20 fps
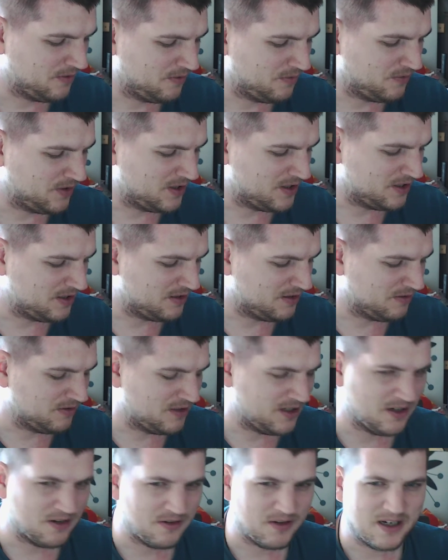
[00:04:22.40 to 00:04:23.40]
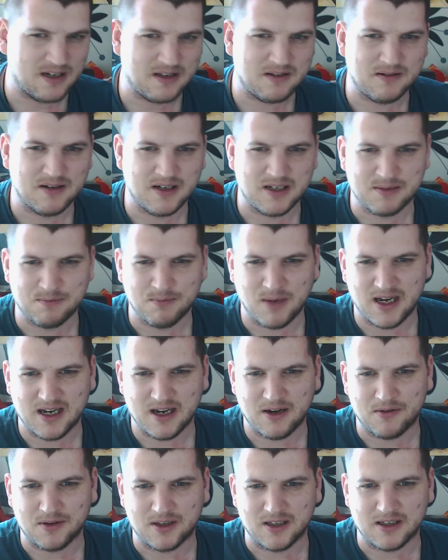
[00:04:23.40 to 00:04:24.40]
which it's made
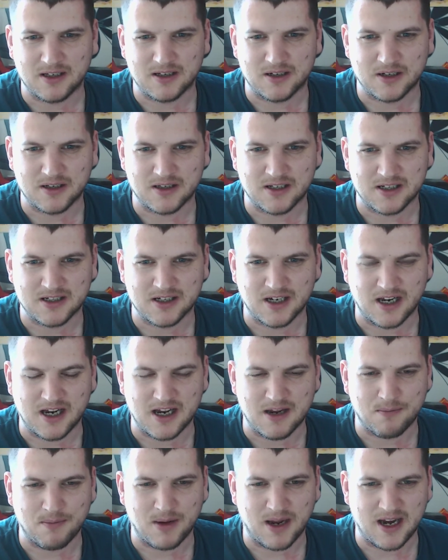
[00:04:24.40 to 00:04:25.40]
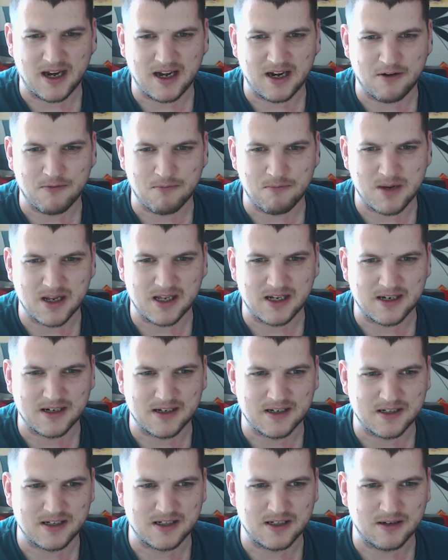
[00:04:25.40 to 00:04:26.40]
out that the city are paying out
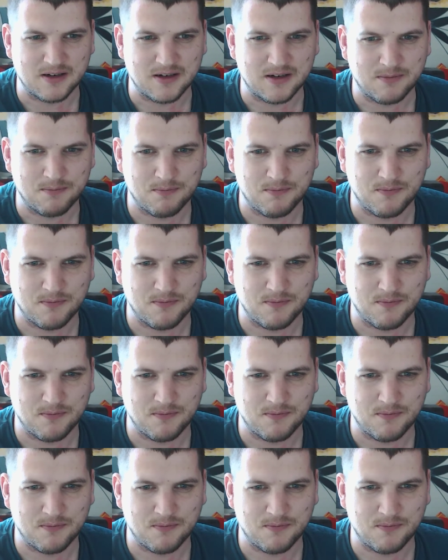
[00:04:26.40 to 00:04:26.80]
millions to